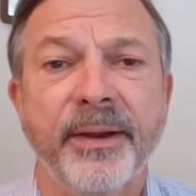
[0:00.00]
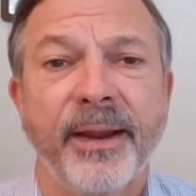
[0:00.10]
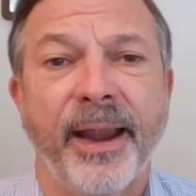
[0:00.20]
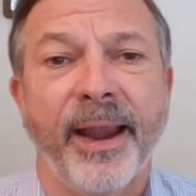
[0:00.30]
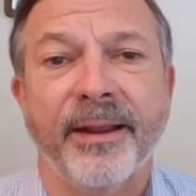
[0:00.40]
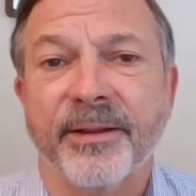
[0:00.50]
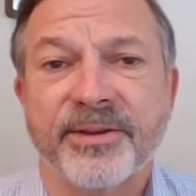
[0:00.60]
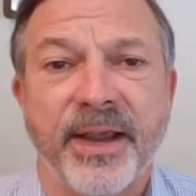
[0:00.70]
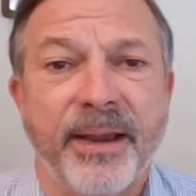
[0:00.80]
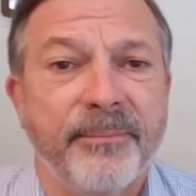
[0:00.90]
And the
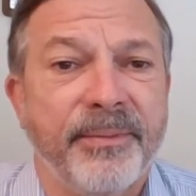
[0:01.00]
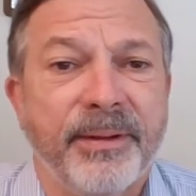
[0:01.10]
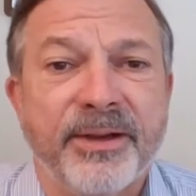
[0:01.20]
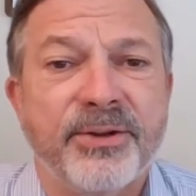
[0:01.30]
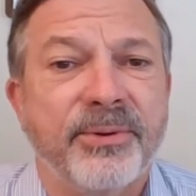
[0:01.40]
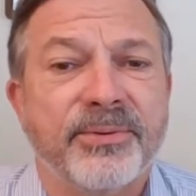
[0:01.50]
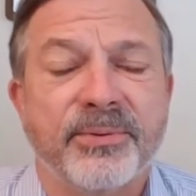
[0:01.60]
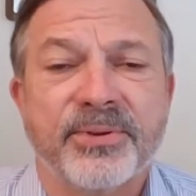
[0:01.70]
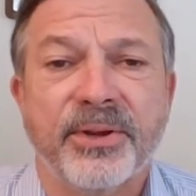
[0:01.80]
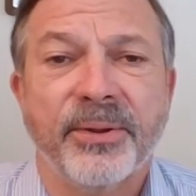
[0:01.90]
same issues are
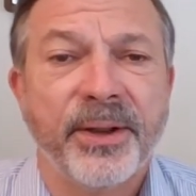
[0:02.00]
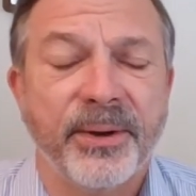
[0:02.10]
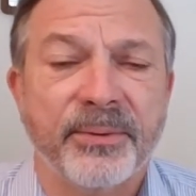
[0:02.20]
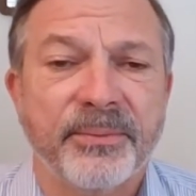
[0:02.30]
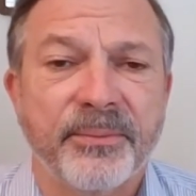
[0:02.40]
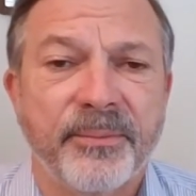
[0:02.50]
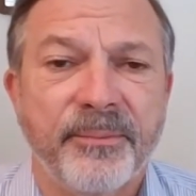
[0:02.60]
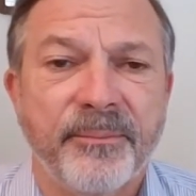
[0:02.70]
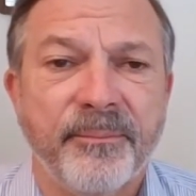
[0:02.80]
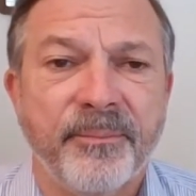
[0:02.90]
still there.
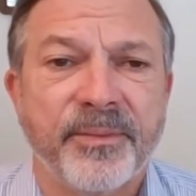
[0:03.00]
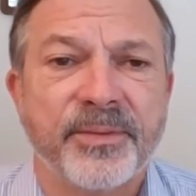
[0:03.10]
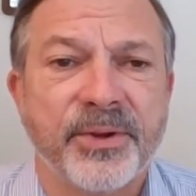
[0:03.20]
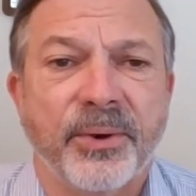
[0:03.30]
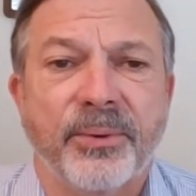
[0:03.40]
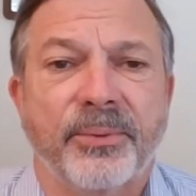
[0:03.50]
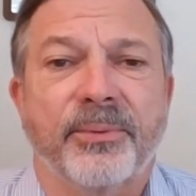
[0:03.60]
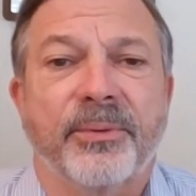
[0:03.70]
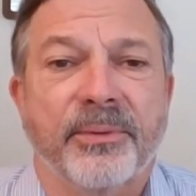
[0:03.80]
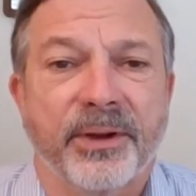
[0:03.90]
So
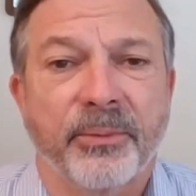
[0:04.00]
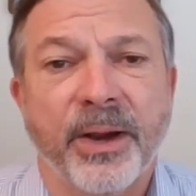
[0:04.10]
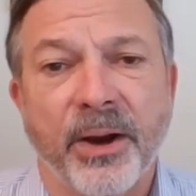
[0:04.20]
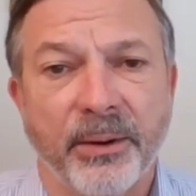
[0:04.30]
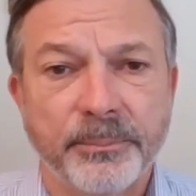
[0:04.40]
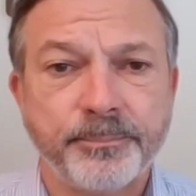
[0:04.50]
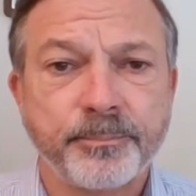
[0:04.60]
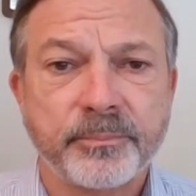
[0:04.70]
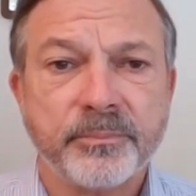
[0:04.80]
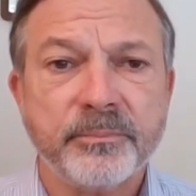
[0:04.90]
there we are.
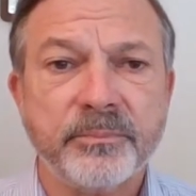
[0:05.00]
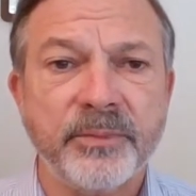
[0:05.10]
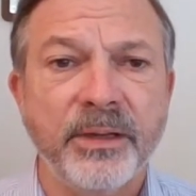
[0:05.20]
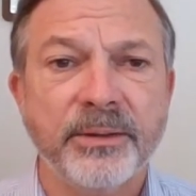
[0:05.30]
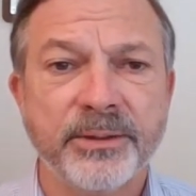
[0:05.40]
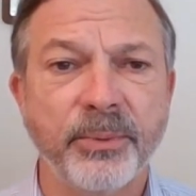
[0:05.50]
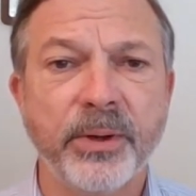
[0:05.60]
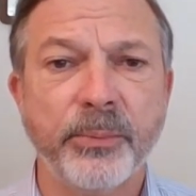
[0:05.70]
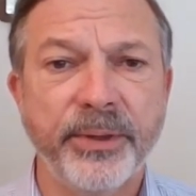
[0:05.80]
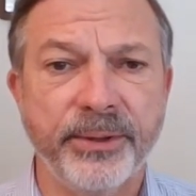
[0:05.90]
So what
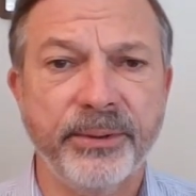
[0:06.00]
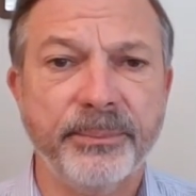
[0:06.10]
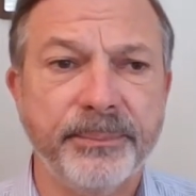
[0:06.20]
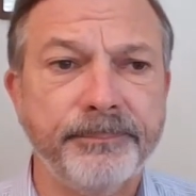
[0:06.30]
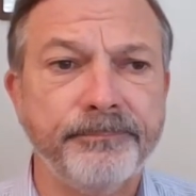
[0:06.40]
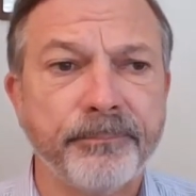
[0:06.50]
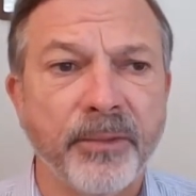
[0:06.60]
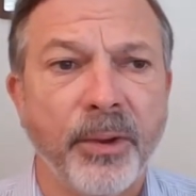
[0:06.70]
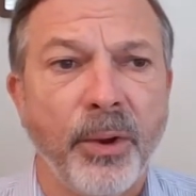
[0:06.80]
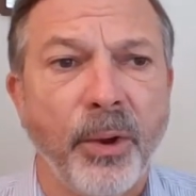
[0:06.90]
do we do?
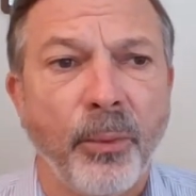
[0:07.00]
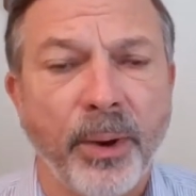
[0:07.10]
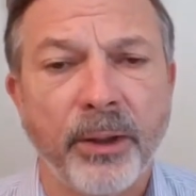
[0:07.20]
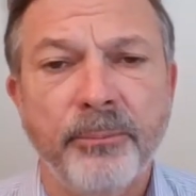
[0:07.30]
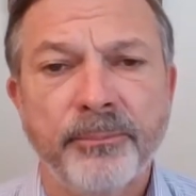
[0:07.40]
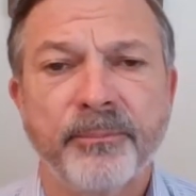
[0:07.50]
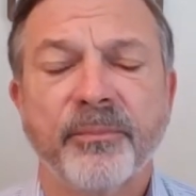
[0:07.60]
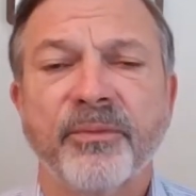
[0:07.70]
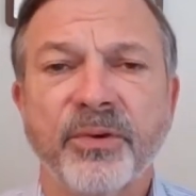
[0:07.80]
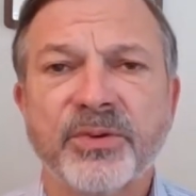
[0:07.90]
Well,
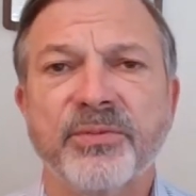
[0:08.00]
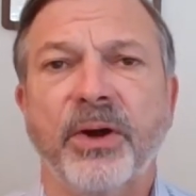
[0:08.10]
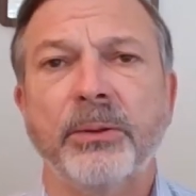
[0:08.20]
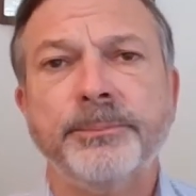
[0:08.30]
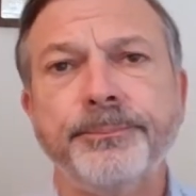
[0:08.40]
first of all,